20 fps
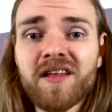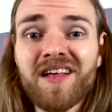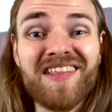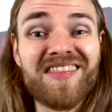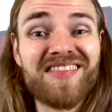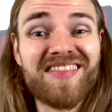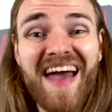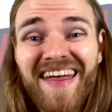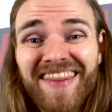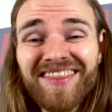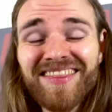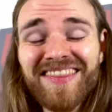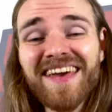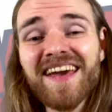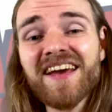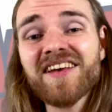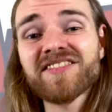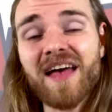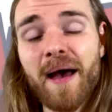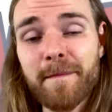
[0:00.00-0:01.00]
Then the
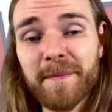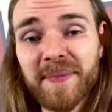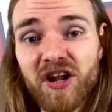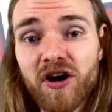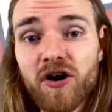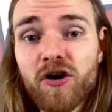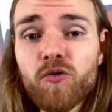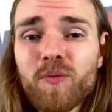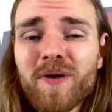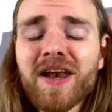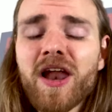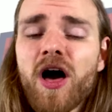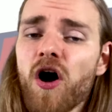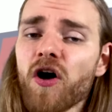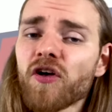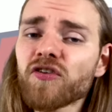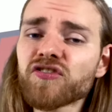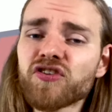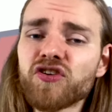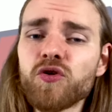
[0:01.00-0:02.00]
examiner will
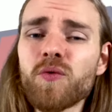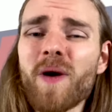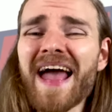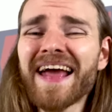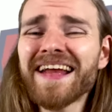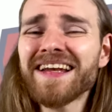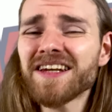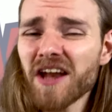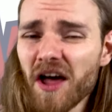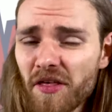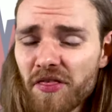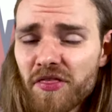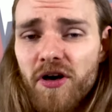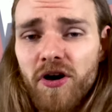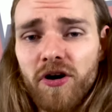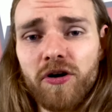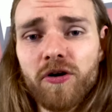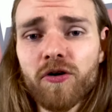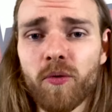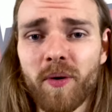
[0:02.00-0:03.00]
ask you
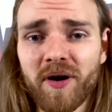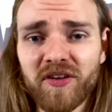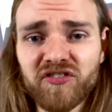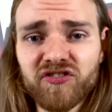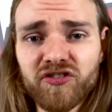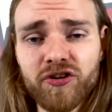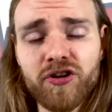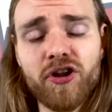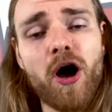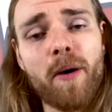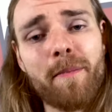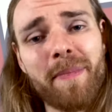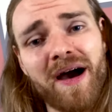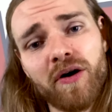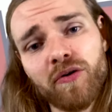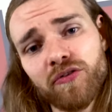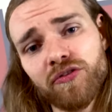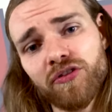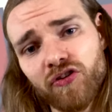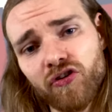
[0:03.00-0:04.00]
another question
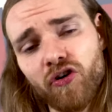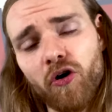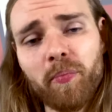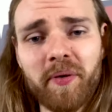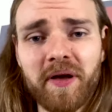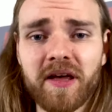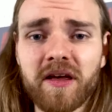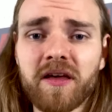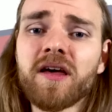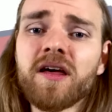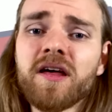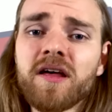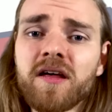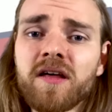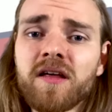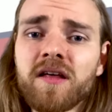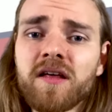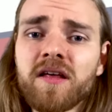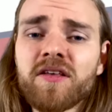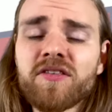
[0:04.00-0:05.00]
about the topic.
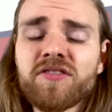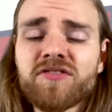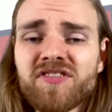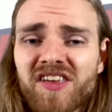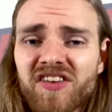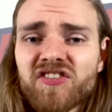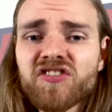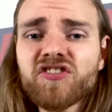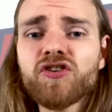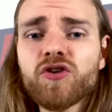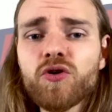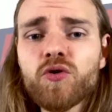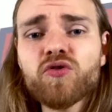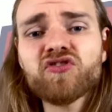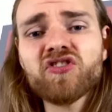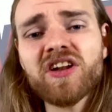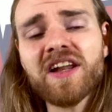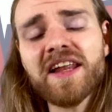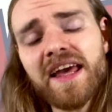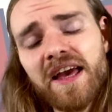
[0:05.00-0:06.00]
This
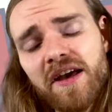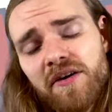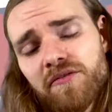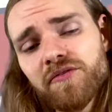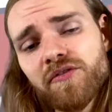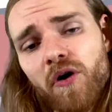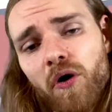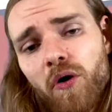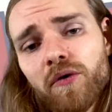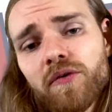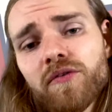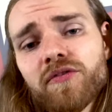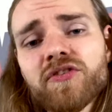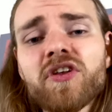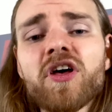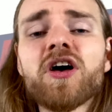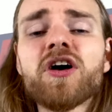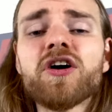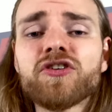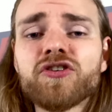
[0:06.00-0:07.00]
usually
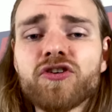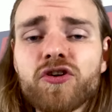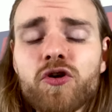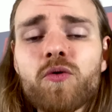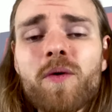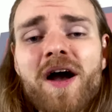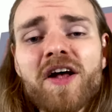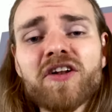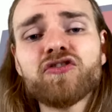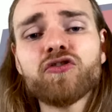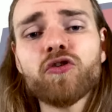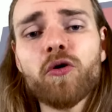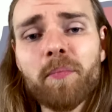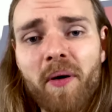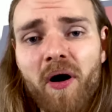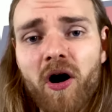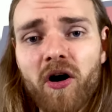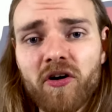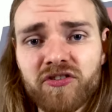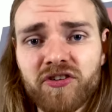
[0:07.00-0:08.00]
involves you and your
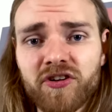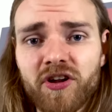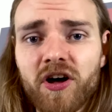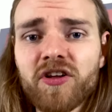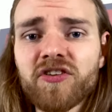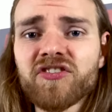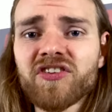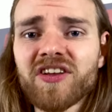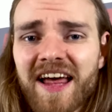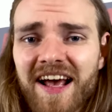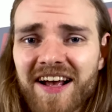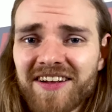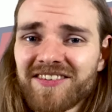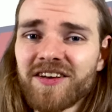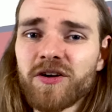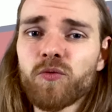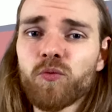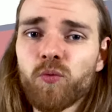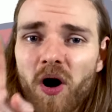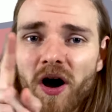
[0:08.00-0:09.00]
partner
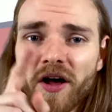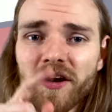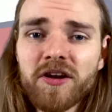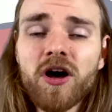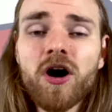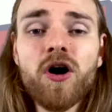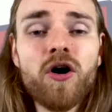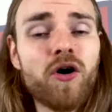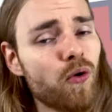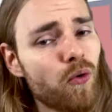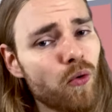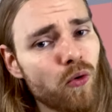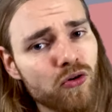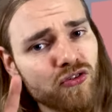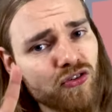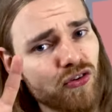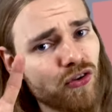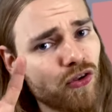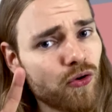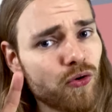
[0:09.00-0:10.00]
selecting 1 or
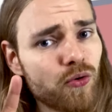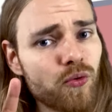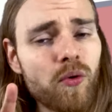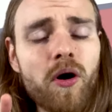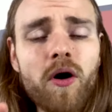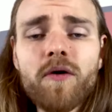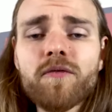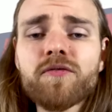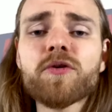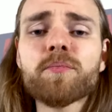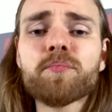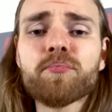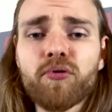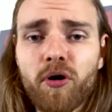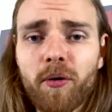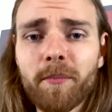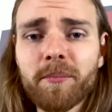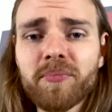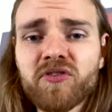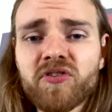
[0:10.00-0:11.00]
2 of the
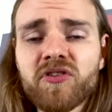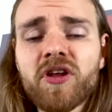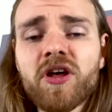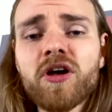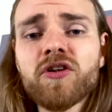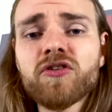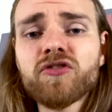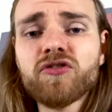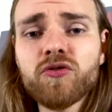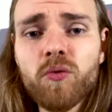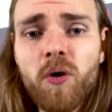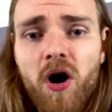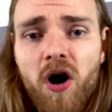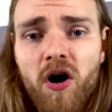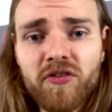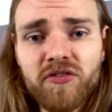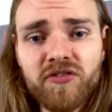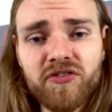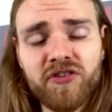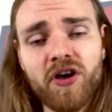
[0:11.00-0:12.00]
prompts to
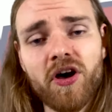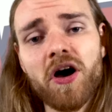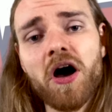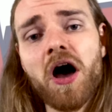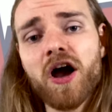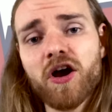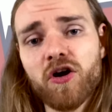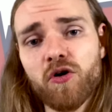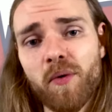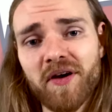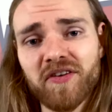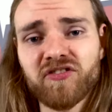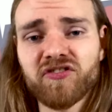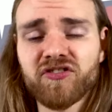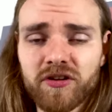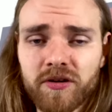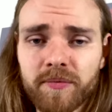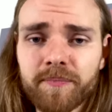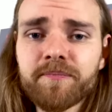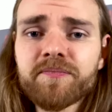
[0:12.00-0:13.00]
answer a
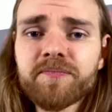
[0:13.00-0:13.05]
question.